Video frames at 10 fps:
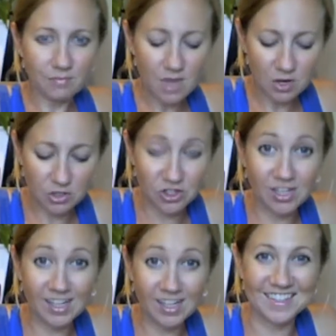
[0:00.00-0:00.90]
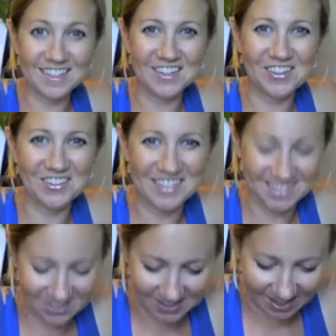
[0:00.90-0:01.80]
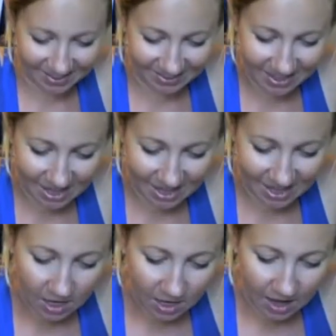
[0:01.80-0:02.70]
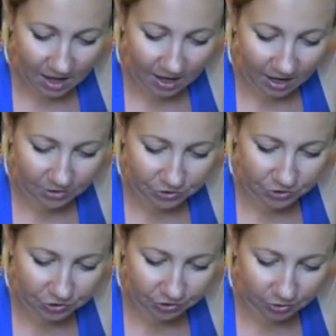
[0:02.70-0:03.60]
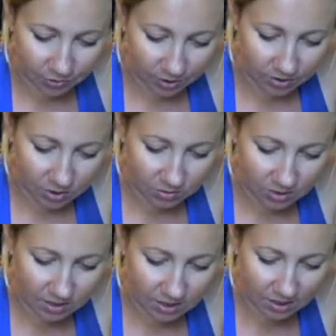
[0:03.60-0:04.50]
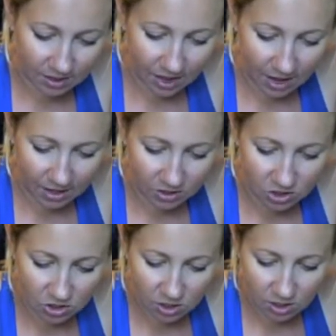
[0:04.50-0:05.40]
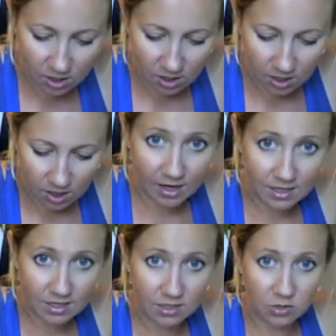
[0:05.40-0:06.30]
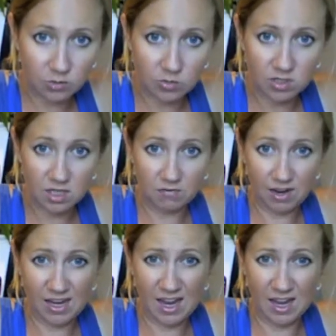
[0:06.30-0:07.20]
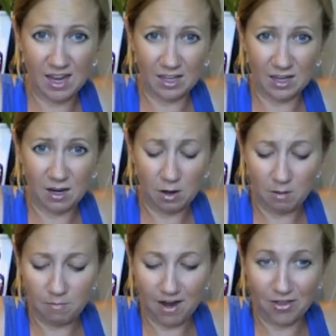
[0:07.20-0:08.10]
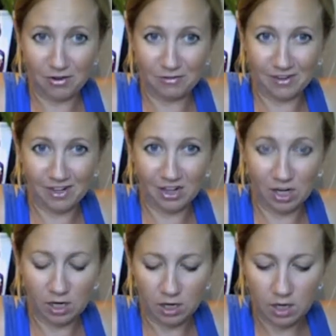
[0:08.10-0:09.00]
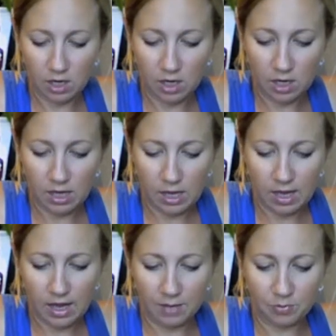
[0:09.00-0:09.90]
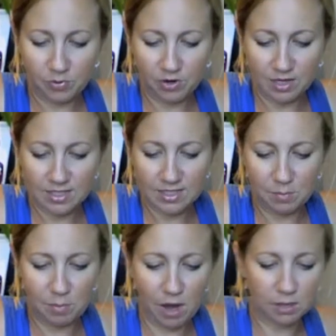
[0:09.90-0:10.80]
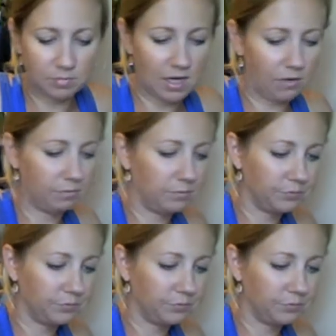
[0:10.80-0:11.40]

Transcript: And you're going to get it as close as you can. And you're going to stick the edge. I use, if I can, my other finger and press the bottom down.